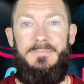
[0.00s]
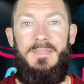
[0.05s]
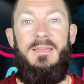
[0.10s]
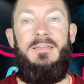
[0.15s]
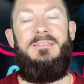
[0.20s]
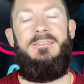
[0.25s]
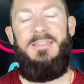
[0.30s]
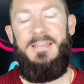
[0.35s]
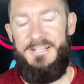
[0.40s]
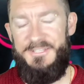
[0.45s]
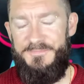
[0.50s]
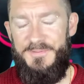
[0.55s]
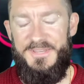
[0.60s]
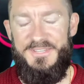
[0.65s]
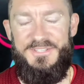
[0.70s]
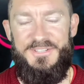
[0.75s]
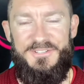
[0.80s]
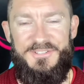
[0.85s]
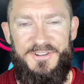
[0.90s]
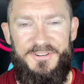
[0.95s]
Next
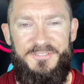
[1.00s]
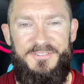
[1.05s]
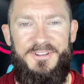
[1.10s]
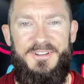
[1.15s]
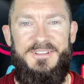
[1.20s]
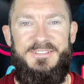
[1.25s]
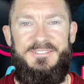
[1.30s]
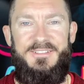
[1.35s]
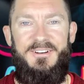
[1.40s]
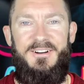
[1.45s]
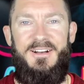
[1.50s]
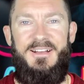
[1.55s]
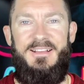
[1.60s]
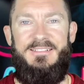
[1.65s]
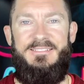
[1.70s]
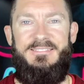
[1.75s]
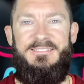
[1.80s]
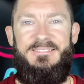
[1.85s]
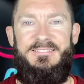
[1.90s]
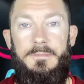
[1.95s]
piece of trivia is,
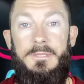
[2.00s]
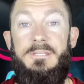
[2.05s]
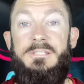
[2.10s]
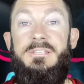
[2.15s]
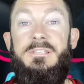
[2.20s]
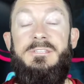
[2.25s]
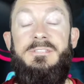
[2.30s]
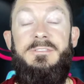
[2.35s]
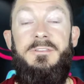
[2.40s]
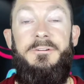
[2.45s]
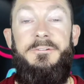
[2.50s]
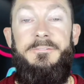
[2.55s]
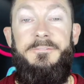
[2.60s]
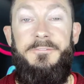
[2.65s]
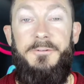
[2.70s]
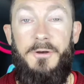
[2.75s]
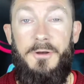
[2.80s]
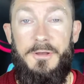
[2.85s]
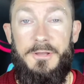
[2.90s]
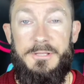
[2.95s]
guys, this is the
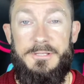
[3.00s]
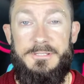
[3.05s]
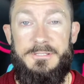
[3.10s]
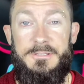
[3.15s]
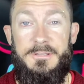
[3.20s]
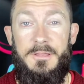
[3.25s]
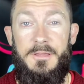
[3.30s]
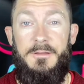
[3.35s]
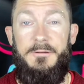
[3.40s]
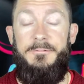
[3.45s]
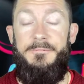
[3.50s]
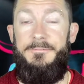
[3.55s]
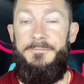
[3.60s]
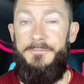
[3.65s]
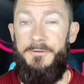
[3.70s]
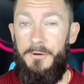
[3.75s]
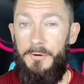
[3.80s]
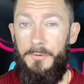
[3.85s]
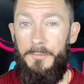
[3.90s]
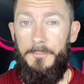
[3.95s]
first
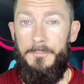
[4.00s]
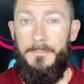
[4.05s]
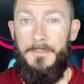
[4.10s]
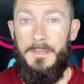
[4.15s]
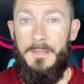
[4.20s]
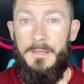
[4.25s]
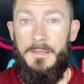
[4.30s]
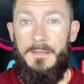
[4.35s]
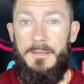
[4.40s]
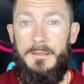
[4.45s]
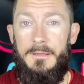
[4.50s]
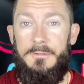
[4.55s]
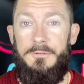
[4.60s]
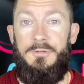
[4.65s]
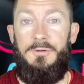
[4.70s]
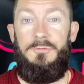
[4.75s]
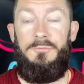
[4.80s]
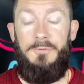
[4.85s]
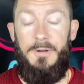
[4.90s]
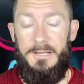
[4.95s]
film
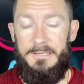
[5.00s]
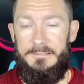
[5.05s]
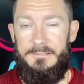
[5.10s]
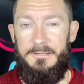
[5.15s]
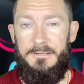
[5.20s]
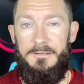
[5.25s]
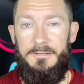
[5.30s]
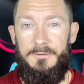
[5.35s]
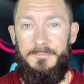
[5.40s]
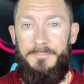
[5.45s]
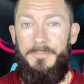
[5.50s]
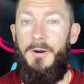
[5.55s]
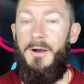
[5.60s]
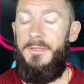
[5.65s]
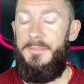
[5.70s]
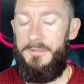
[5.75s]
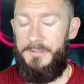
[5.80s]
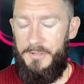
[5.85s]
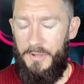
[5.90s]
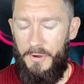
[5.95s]
directed
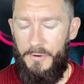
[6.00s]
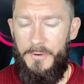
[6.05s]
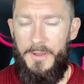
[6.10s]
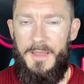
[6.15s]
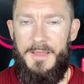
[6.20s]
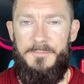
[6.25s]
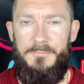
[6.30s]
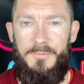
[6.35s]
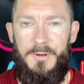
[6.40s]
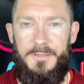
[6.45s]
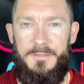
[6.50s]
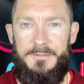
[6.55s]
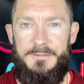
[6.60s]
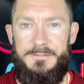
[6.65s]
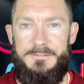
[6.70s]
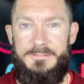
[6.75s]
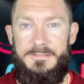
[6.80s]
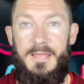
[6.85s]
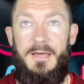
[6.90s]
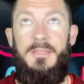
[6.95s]
by the Coen
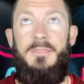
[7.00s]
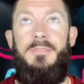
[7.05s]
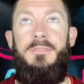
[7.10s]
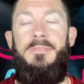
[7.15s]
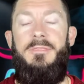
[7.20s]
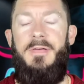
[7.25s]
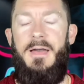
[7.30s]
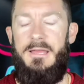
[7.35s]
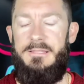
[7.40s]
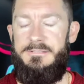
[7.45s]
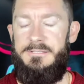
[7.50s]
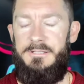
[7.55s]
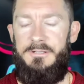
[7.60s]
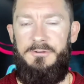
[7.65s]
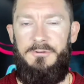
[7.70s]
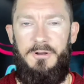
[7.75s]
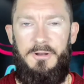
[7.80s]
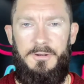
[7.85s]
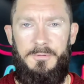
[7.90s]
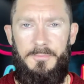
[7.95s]
brothers. Now that's
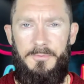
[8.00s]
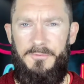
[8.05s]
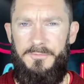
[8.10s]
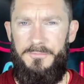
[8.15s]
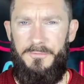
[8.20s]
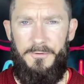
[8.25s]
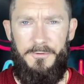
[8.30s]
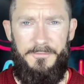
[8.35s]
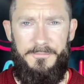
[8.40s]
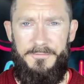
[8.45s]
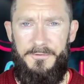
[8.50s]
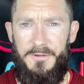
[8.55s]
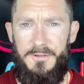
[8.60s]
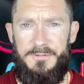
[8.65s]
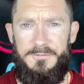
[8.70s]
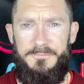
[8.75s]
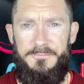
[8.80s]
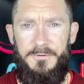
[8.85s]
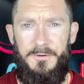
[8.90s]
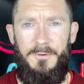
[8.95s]
incredible. For a
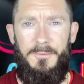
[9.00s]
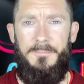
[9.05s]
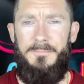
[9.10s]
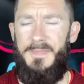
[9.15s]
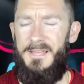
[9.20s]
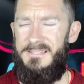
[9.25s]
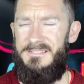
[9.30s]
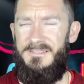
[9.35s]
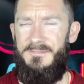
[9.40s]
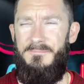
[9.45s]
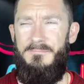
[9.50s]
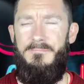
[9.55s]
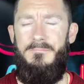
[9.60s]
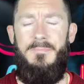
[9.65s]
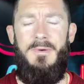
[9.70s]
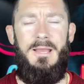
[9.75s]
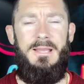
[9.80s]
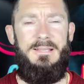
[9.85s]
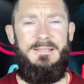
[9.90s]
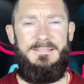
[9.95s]
first film, that's
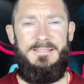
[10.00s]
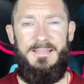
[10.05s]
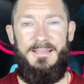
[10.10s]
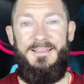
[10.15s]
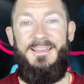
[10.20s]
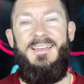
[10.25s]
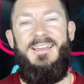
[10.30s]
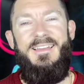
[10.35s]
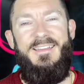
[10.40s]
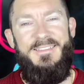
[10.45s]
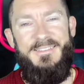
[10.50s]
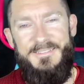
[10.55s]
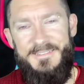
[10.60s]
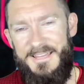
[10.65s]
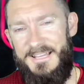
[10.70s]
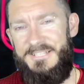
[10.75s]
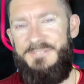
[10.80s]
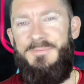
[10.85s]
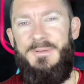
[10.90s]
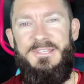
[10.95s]
amazing.
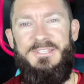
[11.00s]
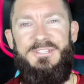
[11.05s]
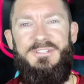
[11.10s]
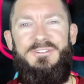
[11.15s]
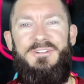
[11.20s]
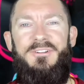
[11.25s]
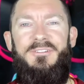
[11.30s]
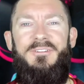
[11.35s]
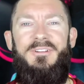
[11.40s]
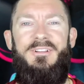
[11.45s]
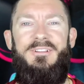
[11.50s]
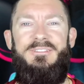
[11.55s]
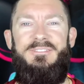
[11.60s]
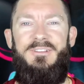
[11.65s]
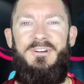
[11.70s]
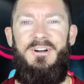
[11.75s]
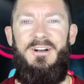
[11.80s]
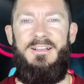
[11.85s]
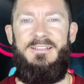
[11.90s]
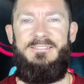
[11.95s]
Next piece of trivia is,
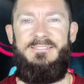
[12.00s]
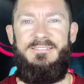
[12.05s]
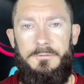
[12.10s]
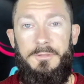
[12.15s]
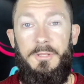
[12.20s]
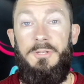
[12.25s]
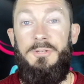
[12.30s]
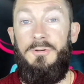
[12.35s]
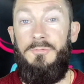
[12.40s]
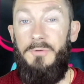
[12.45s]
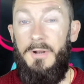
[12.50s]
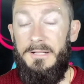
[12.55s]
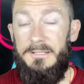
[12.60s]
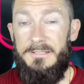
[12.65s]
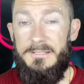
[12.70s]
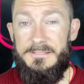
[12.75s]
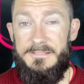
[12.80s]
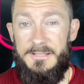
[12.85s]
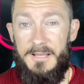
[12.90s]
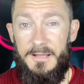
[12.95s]
guys, the
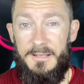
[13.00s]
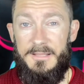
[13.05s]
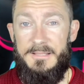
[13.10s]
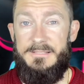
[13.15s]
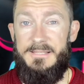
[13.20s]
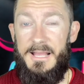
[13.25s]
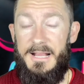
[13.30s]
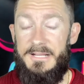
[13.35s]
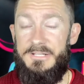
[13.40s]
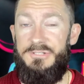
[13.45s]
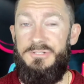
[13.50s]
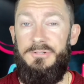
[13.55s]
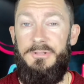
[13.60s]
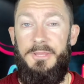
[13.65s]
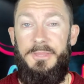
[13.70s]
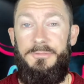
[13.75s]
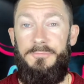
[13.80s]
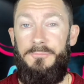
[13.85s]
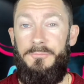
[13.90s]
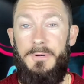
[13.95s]
director's cut is
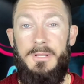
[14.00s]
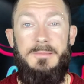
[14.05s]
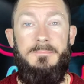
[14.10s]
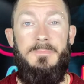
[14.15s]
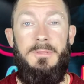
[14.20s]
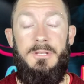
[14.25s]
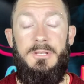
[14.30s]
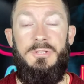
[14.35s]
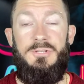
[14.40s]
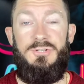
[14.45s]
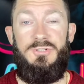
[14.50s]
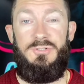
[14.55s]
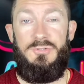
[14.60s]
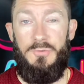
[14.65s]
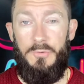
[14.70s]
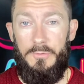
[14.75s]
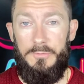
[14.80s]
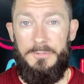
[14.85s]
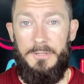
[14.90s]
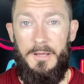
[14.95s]
actually 3 minutes
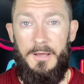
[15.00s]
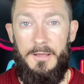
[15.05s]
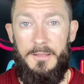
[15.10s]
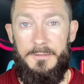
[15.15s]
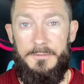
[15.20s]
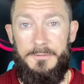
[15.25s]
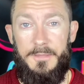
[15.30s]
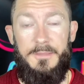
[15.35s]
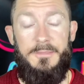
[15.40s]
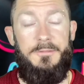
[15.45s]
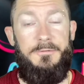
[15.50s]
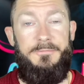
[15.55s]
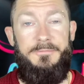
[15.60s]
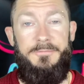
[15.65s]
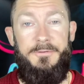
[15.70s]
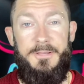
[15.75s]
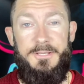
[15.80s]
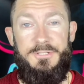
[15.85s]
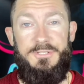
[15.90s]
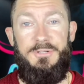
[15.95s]
shorter than the
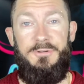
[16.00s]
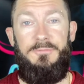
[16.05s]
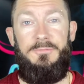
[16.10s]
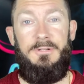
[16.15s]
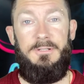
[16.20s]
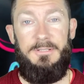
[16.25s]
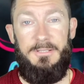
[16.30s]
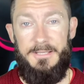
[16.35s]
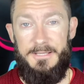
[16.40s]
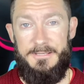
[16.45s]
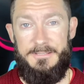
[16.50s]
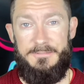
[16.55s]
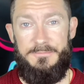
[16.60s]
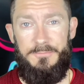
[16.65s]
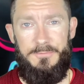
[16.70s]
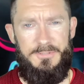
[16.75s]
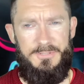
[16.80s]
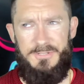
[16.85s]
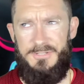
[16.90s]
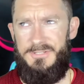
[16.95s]
feature release,
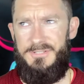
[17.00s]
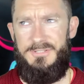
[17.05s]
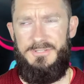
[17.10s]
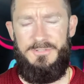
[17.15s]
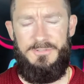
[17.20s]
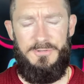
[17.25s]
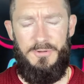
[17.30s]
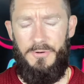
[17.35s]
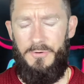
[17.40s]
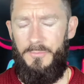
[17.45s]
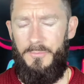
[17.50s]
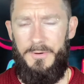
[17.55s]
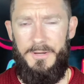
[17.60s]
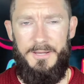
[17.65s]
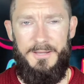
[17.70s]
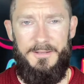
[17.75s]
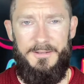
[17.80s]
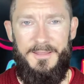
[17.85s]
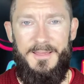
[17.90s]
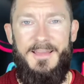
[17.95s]
which is so
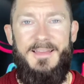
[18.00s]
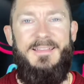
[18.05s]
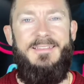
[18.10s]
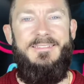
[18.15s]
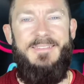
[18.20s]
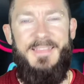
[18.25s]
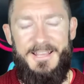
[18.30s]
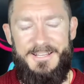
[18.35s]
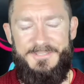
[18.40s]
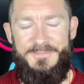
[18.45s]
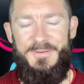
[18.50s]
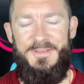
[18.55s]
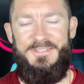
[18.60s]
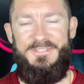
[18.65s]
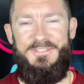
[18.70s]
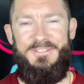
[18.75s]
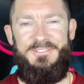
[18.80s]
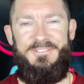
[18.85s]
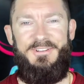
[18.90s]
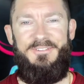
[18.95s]
weird. Next
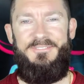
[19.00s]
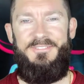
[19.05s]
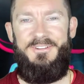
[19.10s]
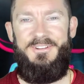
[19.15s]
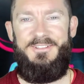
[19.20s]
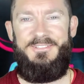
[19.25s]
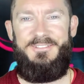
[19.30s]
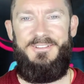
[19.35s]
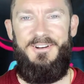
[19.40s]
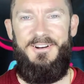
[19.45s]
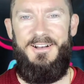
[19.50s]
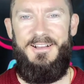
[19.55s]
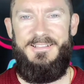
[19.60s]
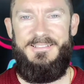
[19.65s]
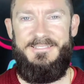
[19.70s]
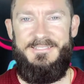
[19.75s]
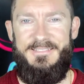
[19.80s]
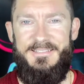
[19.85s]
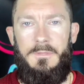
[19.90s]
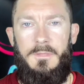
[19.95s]
piece of trivia is,
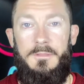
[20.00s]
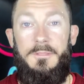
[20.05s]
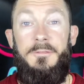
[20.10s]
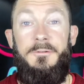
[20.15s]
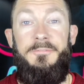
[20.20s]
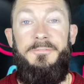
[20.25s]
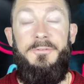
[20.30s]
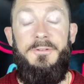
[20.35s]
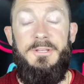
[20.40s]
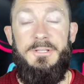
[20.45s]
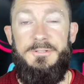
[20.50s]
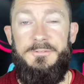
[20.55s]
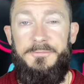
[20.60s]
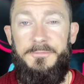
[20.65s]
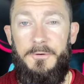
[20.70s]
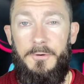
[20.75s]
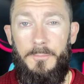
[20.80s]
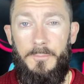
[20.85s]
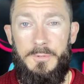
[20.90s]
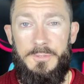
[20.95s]
guys, the finished
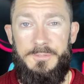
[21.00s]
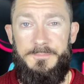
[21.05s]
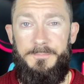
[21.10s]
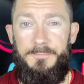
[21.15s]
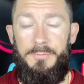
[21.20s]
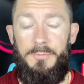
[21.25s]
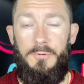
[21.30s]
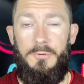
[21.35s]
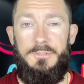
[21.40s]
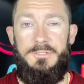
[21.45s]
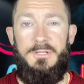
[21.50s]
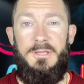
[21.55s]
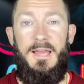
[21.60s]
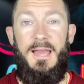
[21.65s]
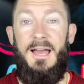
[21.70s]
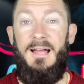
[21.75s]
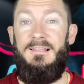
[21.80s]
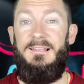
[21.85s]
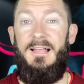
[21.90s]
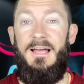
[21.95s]
film was brought to
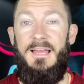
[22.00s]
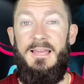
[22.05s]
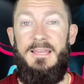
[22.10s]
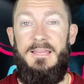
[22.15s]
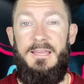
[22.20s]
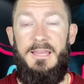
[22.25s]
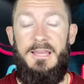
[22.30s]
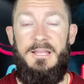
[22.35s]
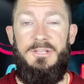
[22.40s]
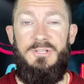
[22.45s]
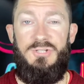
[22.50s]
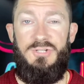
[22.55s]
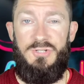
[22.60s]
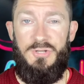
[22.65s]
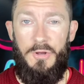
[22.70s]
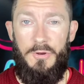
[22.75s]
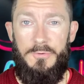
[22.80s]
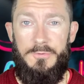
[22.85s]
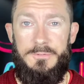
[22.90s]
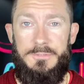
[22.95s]
LA and
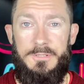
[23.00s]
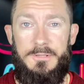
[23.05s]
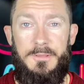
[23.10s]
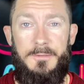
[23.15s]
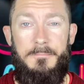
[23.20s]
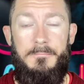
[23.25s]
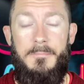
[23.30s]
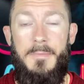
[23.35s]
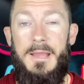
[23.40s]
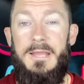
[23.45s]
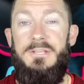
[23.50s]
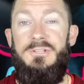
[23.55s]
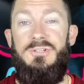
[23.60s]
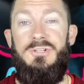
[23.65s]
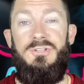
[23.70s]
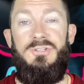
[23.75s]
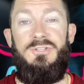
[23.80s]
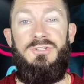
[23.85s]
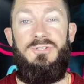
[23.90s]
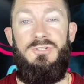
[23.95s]
shown to the
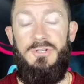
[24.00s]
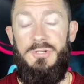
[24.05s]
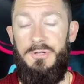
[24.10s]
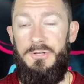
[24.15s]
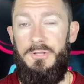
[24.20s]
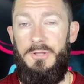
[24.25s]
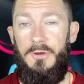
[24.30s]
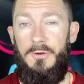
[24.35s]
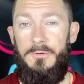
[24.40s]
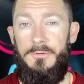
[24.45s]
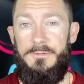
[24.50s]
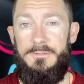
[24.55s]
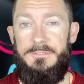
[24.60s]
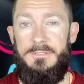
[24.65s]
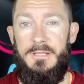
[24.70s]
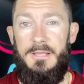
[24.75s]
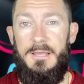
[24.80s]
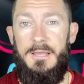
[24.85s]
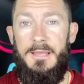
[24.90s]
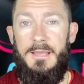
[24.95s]
major
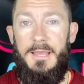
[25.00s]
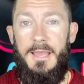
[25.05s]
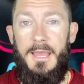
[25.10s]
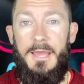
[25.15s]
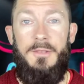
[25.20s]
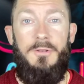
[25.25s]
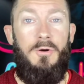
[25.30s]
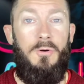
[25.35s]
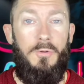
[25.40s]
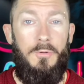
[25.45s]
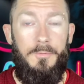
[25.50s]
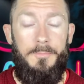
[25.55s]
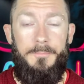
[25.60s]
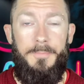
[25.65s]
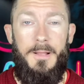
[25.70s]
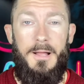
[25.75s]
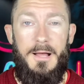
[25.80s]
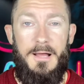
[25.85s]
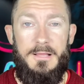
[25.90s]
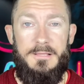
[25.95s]
studios, and all
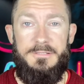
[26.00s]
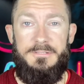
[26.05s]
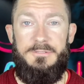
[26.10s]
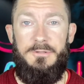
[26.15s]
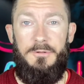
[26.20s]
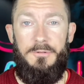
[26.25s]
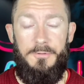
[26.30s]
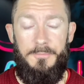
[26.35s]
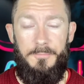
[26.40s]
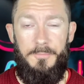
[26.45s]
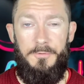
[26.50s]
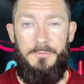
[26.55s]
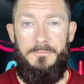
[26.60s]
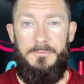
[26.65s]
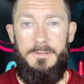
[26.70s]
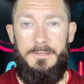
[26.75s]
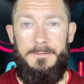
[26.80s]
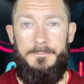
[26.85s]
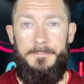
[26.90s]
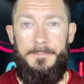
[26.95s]
passed on the
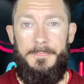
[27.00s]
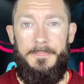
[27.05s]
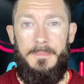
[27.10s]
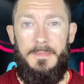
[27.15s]
movie.